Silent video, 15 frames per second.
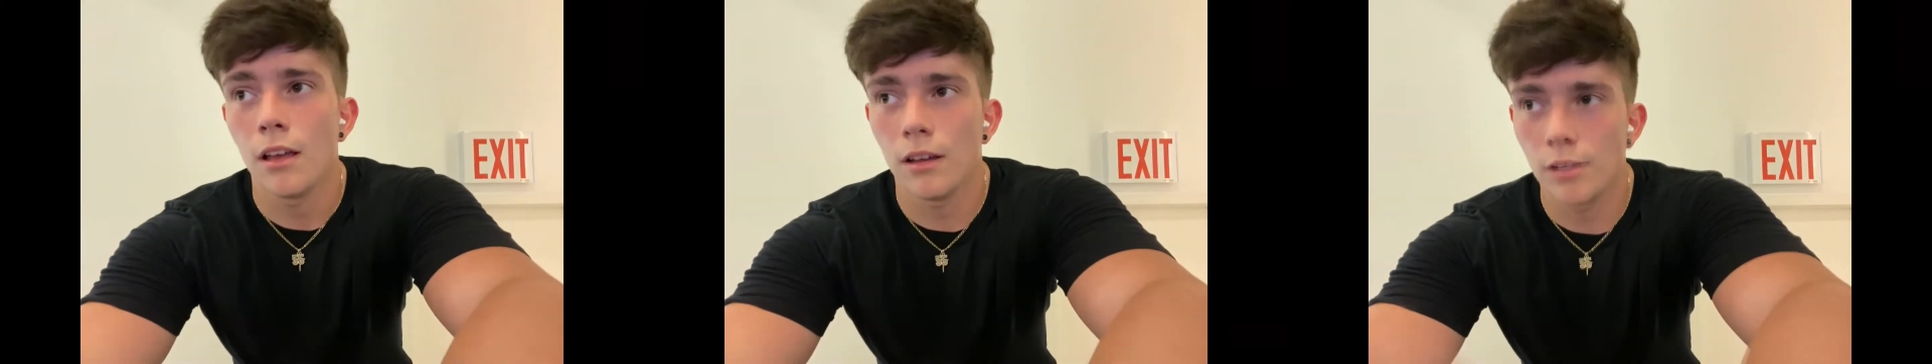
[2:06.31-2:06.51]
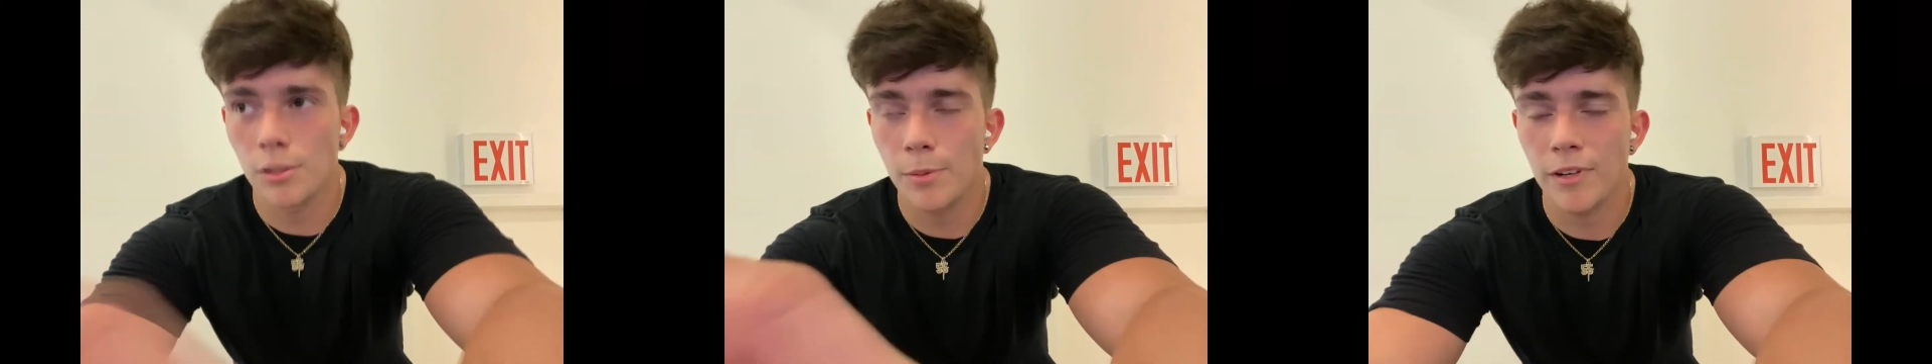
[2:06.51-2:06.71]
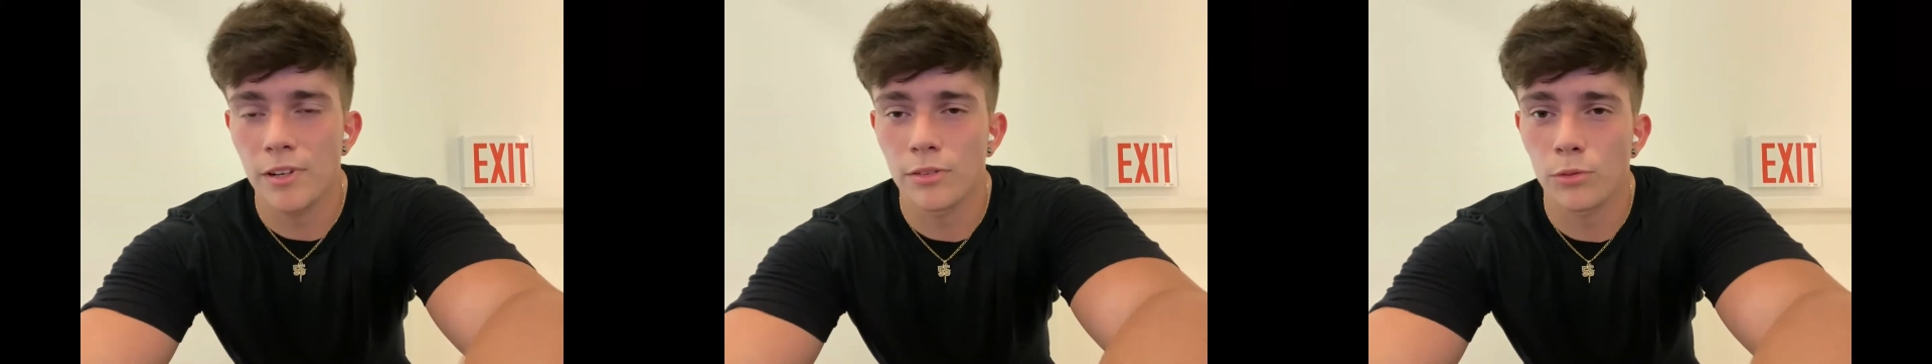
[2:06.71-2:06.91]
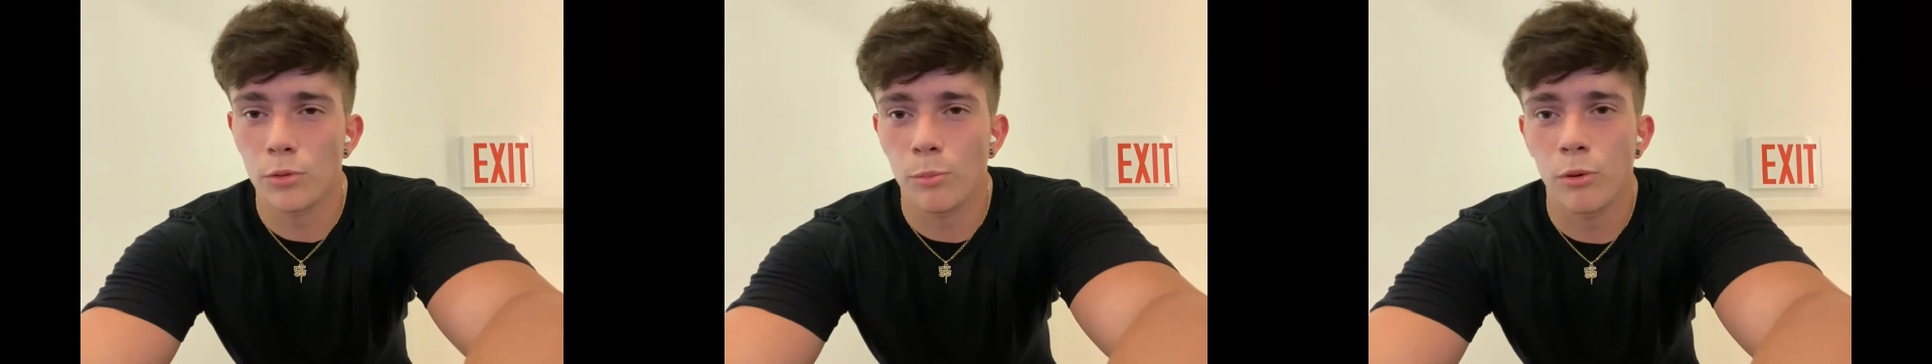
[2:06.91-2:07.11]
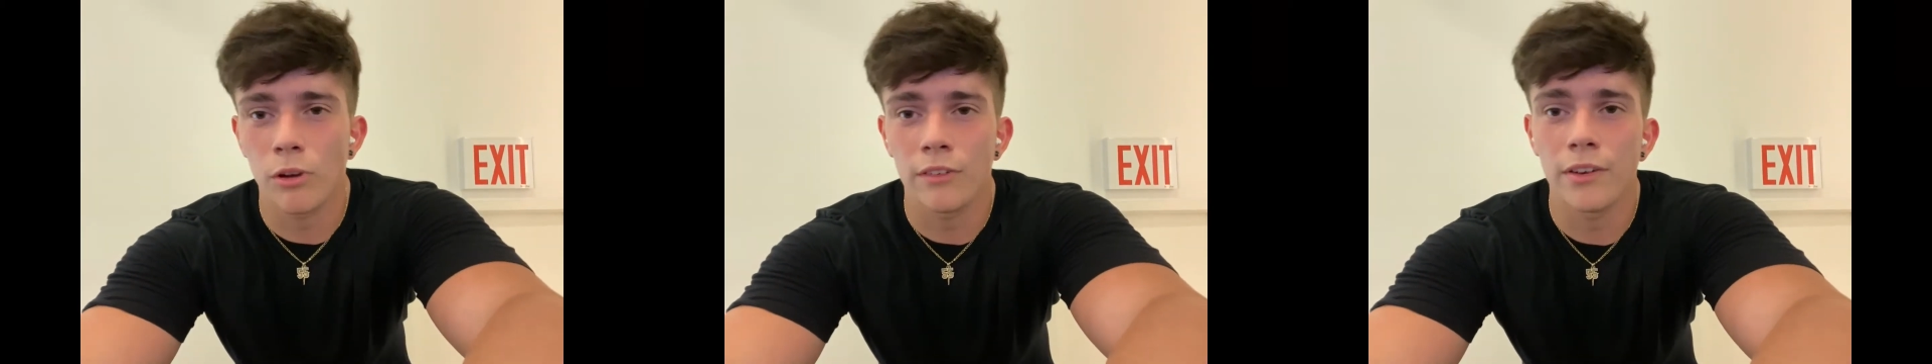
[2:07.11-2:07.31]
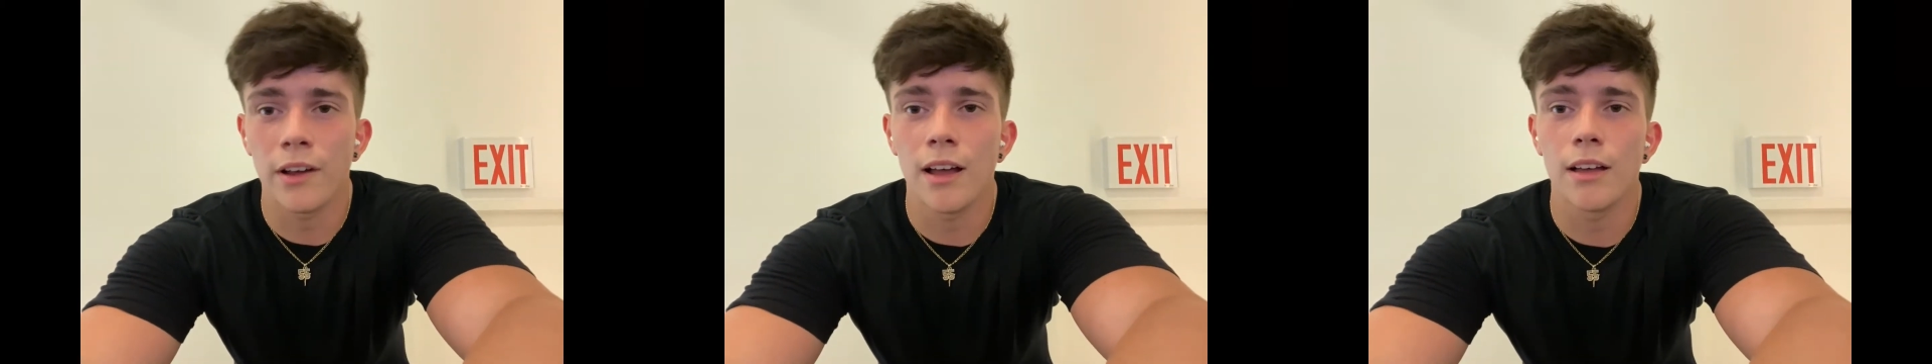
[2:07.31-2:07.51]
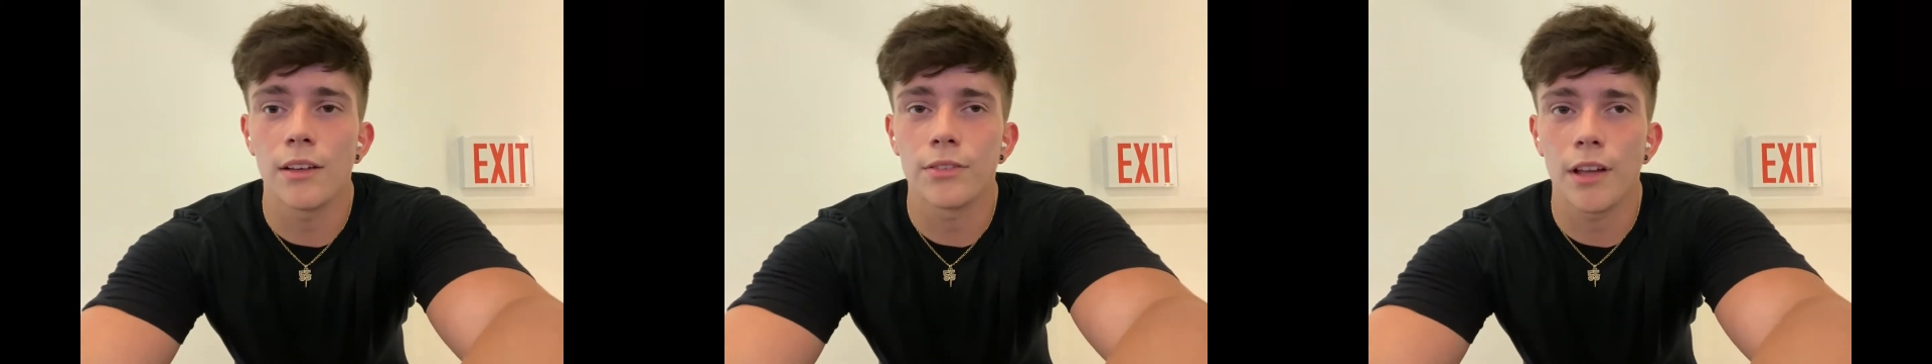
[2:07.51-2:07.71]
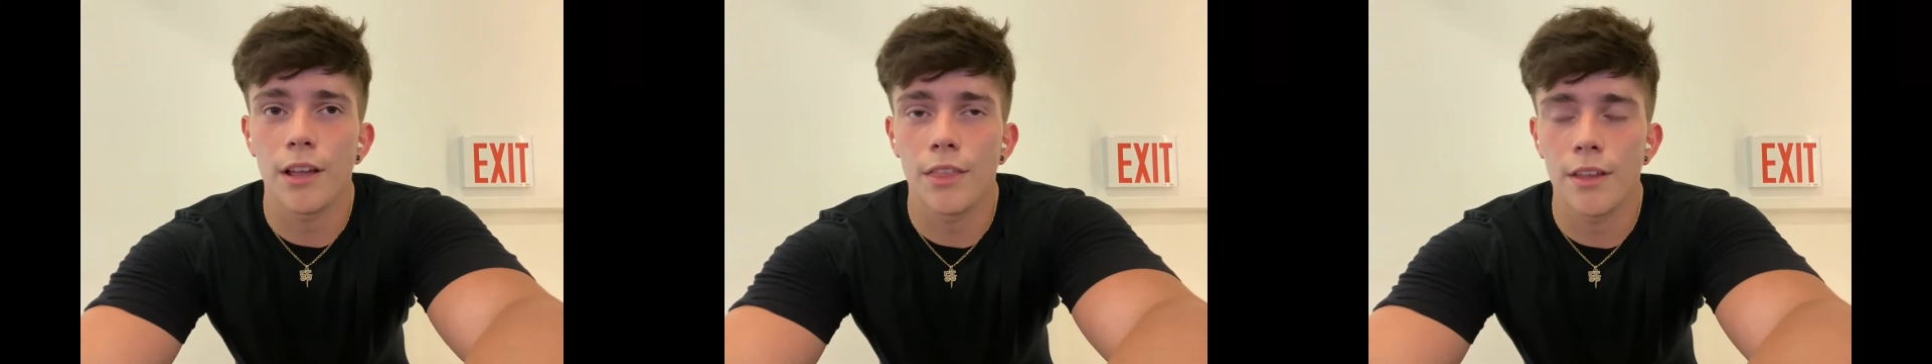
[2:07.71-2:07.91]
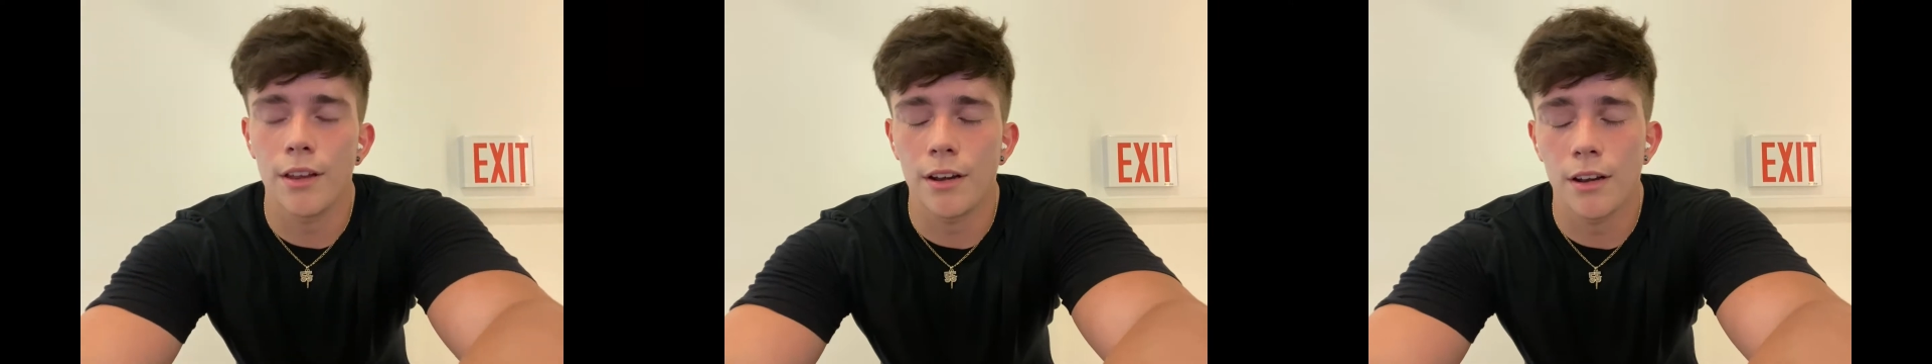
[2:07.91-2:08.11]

a speed of 3.5, and then